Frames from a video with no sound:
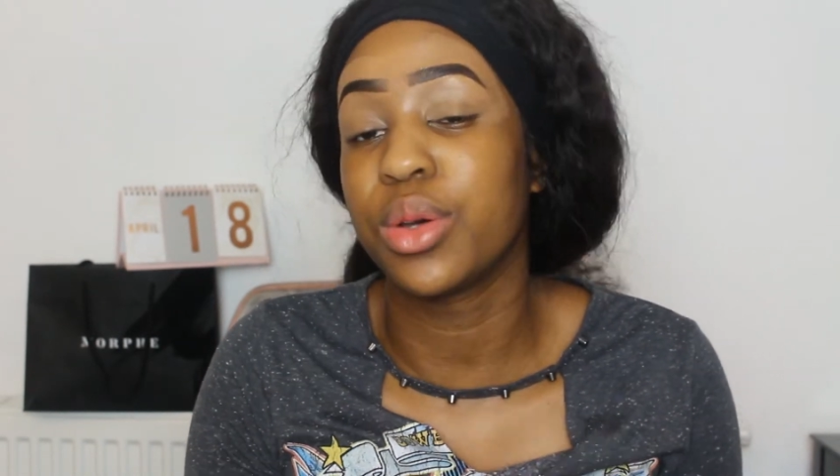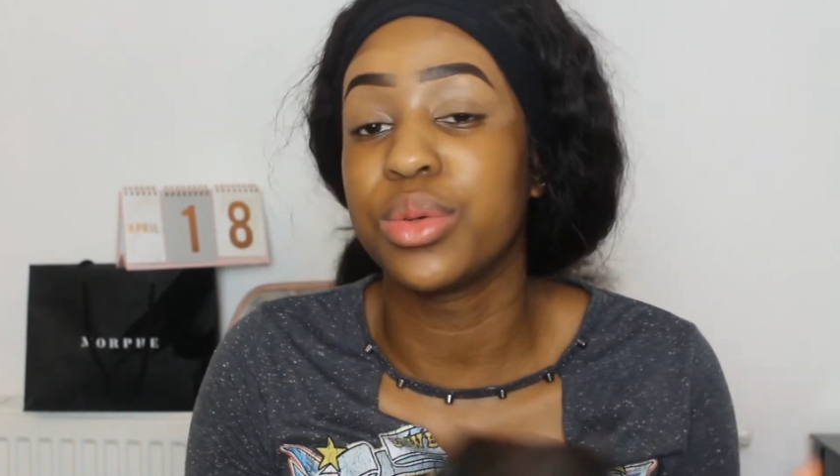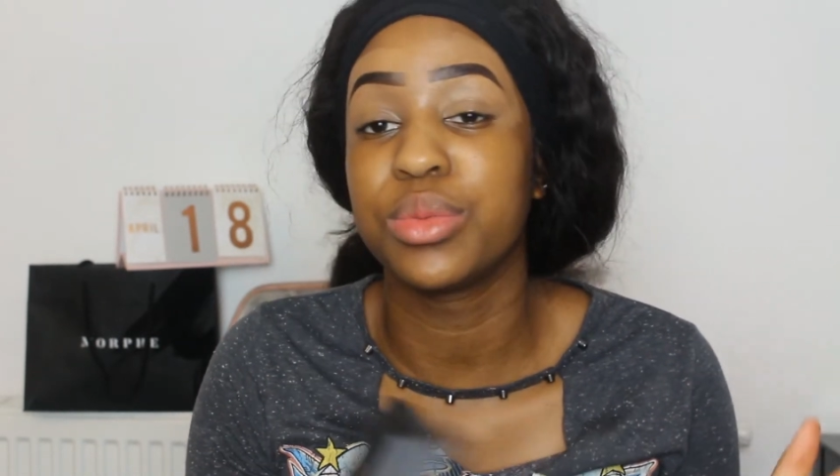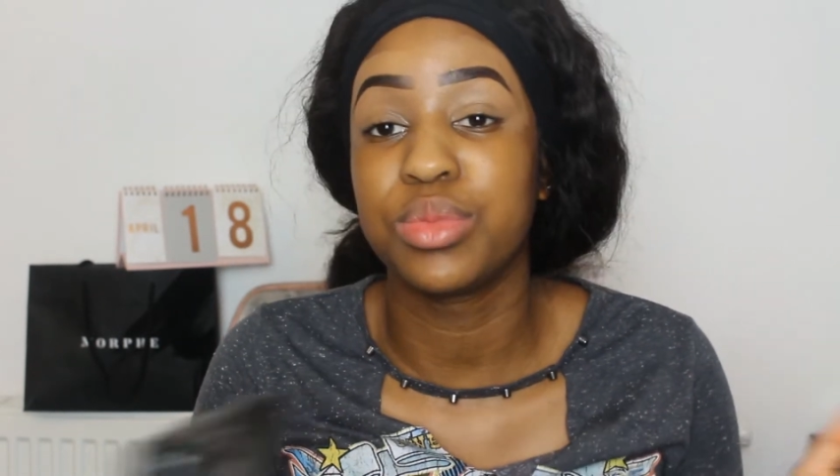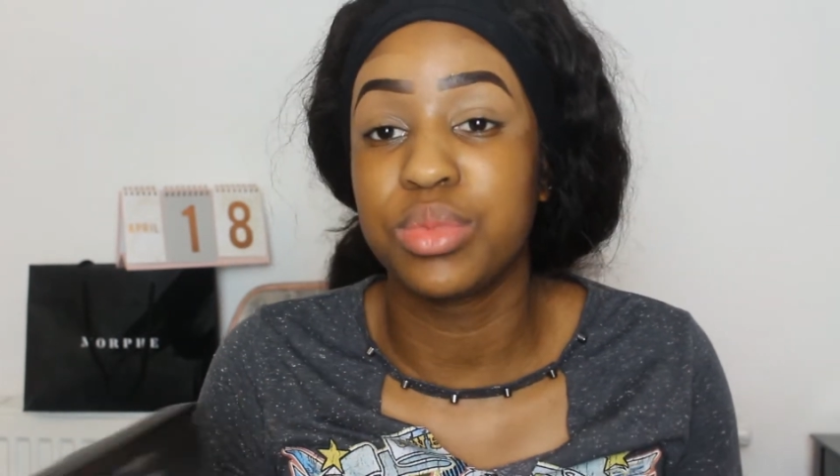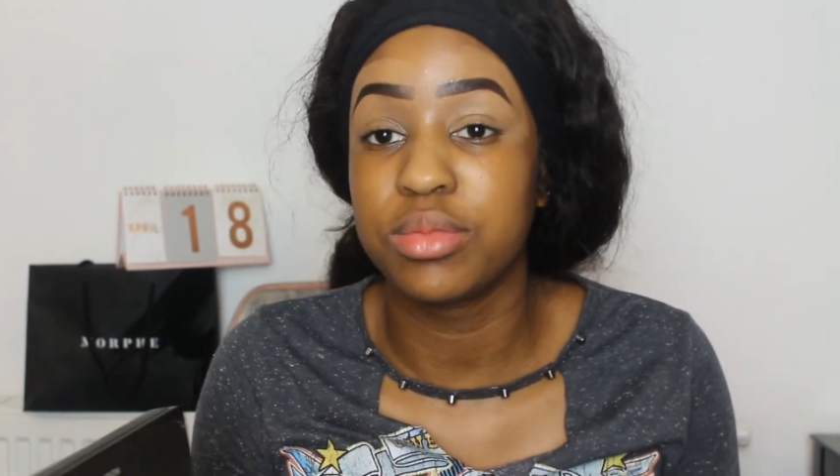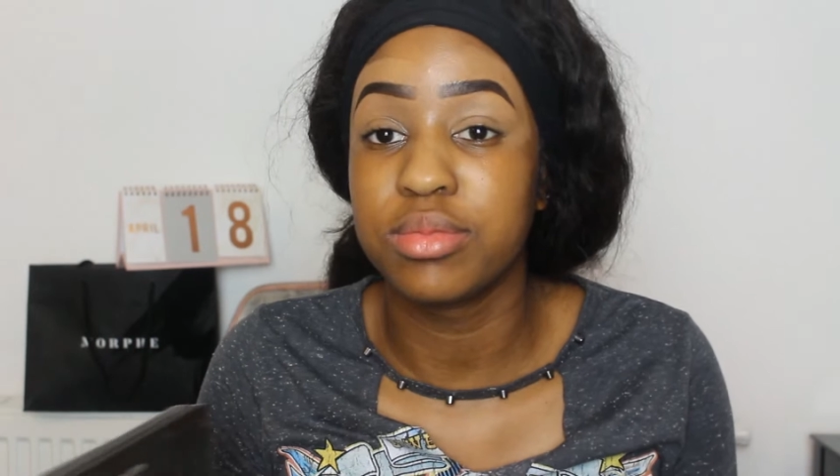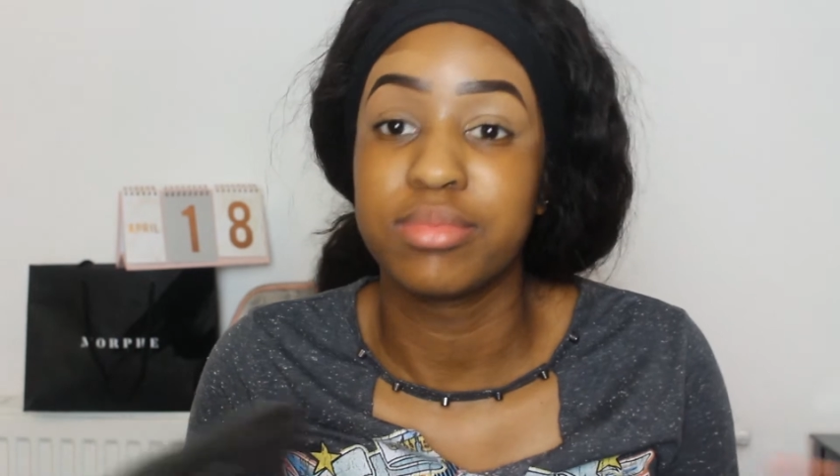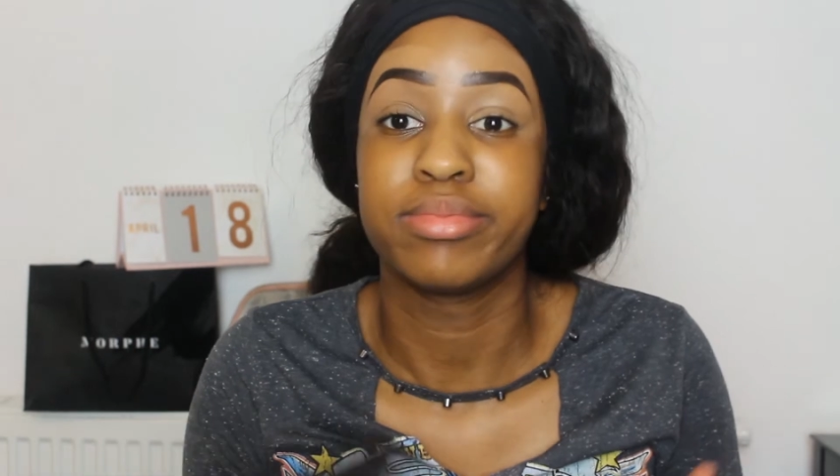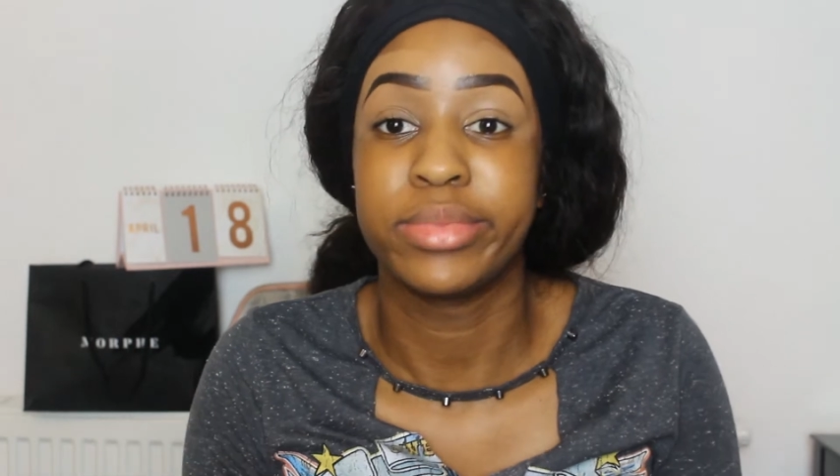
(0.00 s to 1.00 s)
So
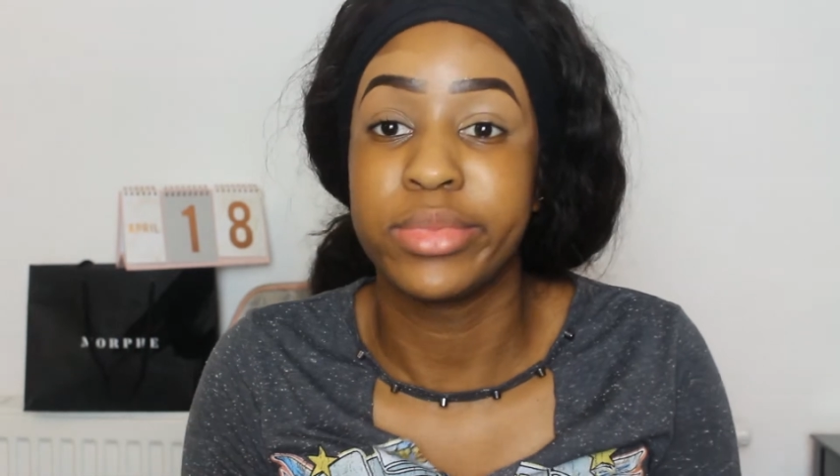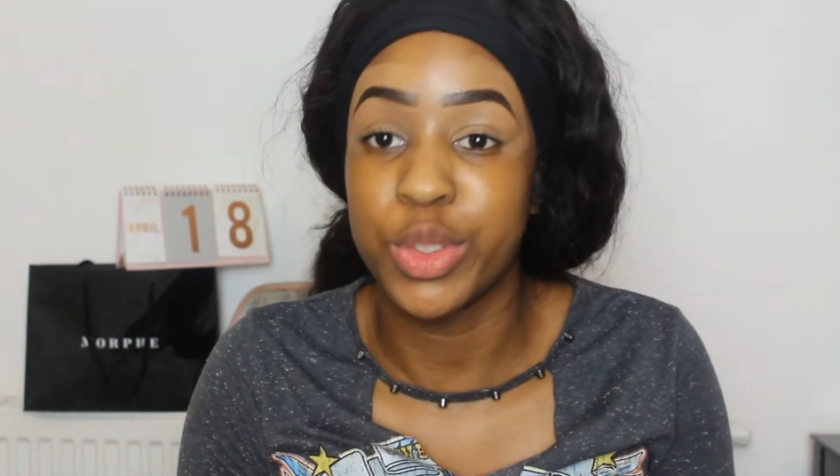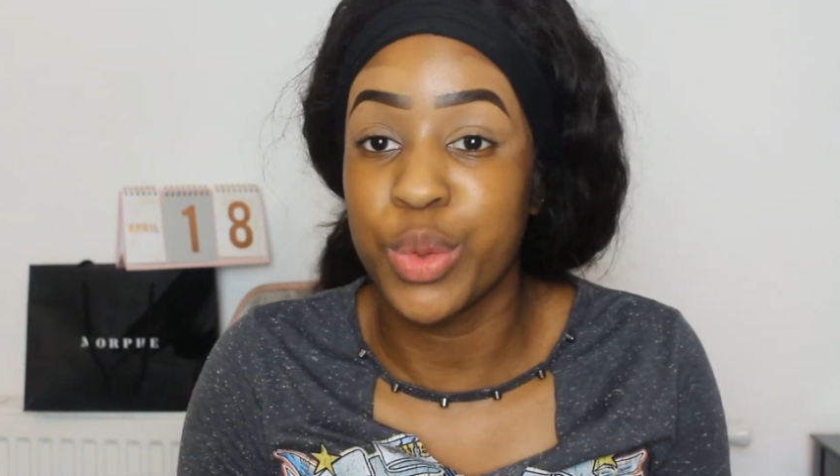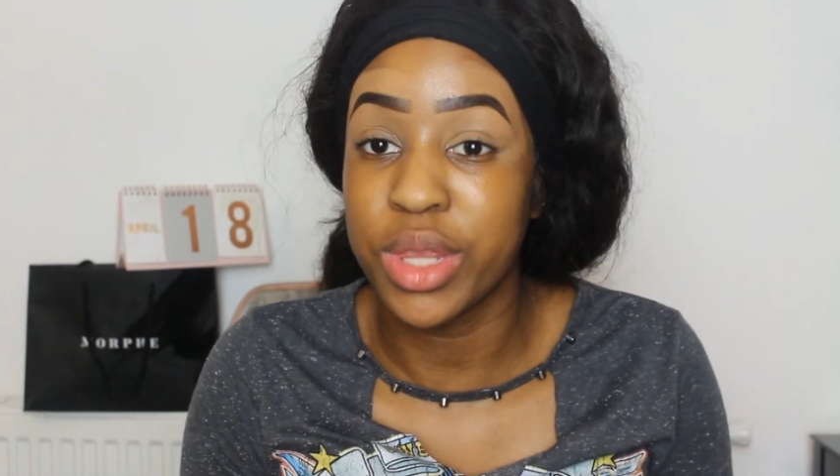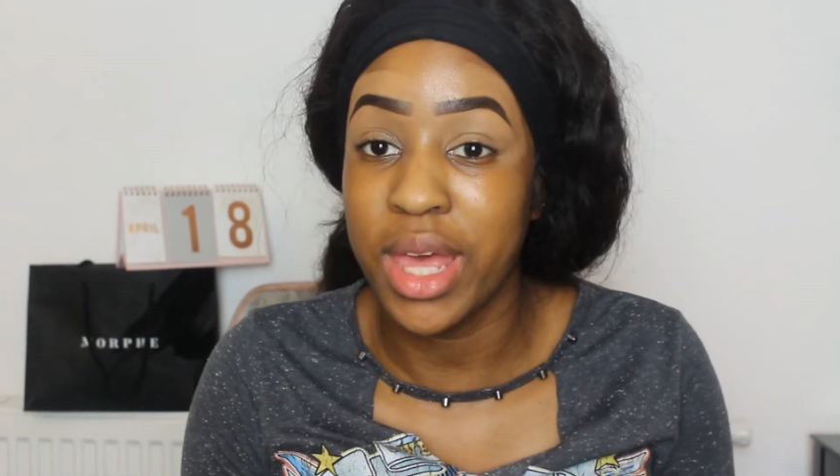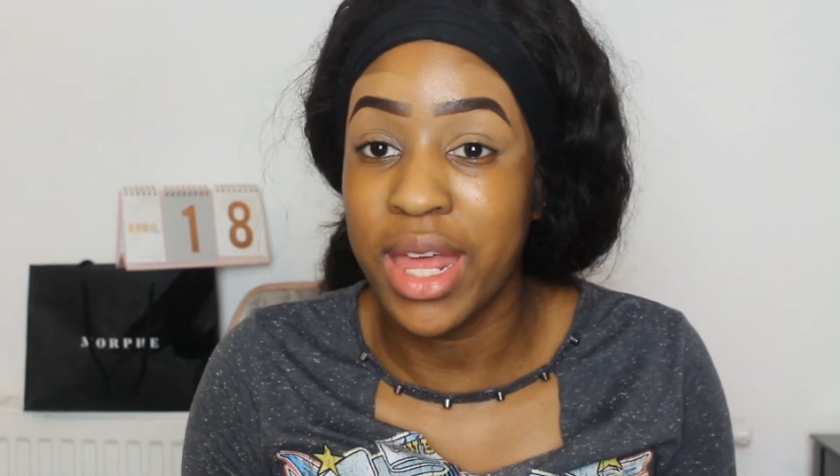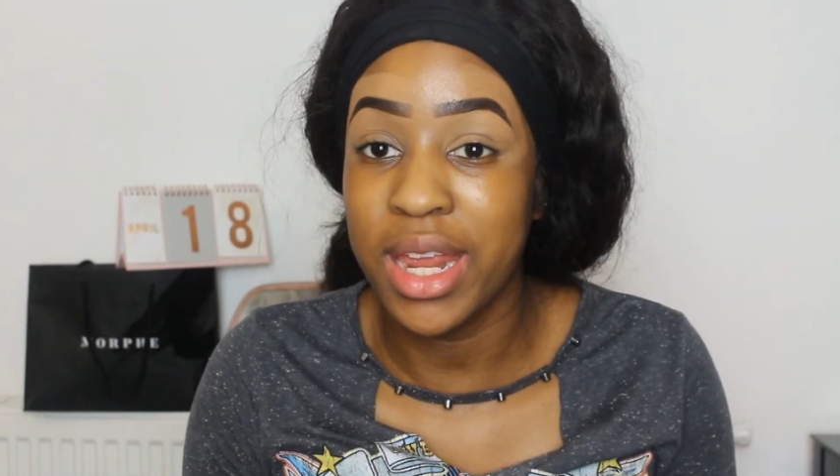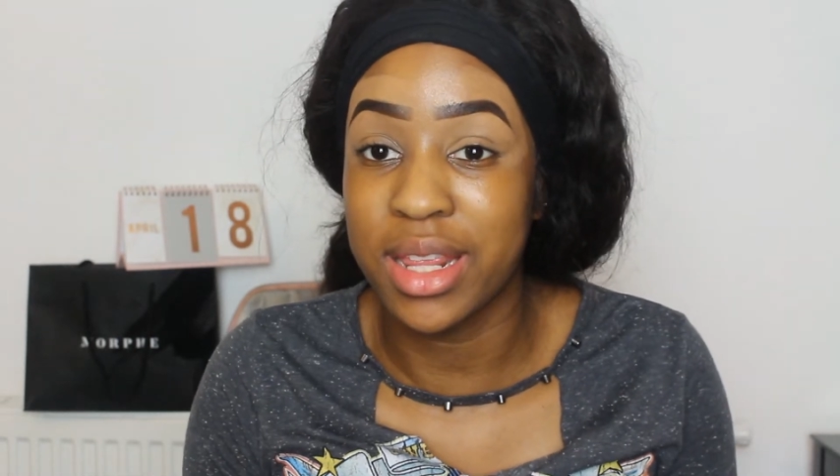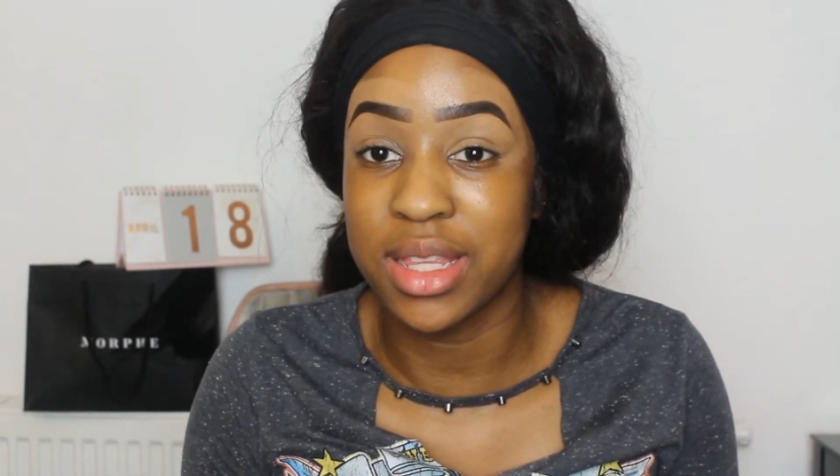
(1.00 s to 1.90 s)
do it then,